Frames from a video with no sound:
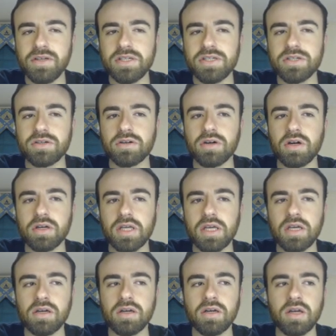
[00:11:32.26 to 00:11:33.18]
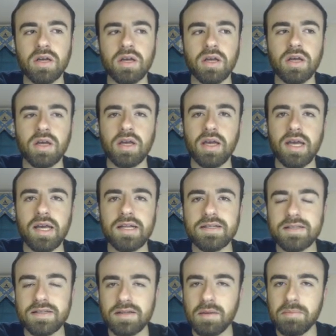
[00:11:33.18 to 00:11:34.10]
strong here,
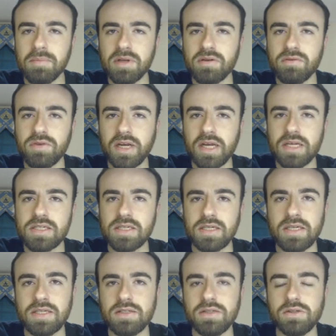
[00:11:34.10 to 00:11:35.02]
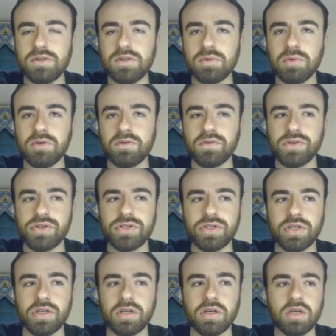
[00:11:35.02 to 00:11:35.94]
and some mid range is usable for
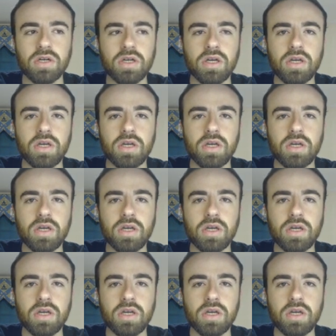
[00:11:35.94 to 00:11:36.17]
sure.